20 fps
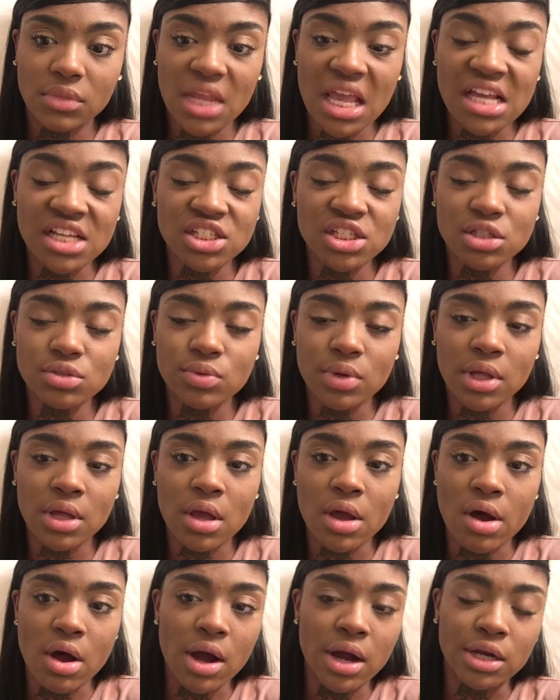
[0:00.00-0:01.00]
It's just really
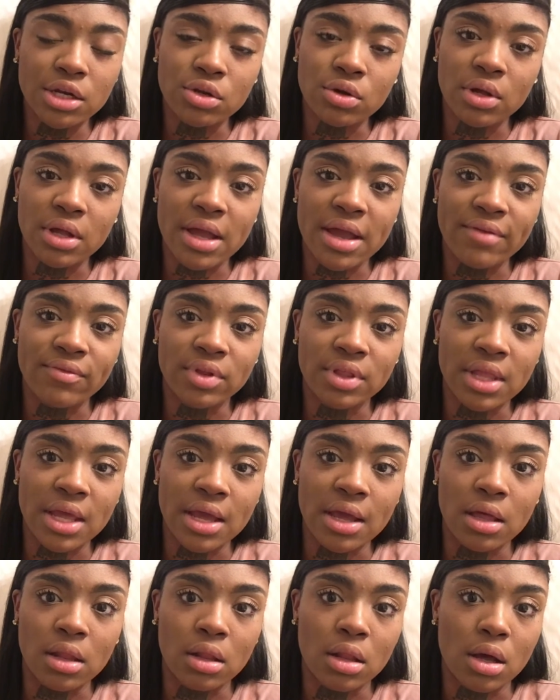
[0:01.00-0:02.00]
hard doing
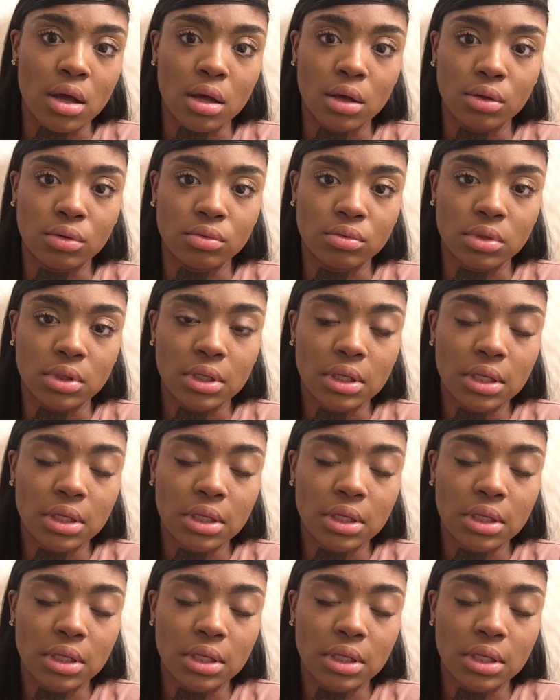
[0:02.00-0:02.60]
everything alone.